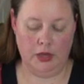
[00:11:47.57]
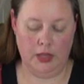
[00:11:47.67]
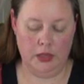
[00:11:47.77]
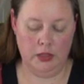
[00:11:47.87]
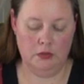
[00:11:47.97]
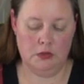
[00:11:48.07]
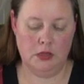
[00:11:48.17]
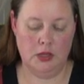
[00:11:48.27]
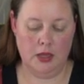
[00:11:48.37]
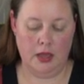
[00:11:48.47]
layers
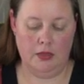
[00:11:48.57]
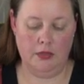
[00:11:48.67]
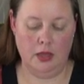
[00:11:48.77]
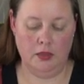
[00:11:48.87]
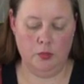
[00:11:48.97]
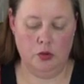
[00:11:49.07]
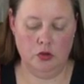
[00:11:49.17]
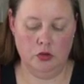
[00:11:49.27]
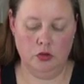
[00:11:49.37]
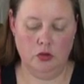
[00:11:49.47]
and the other
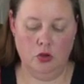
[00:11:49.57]
pocket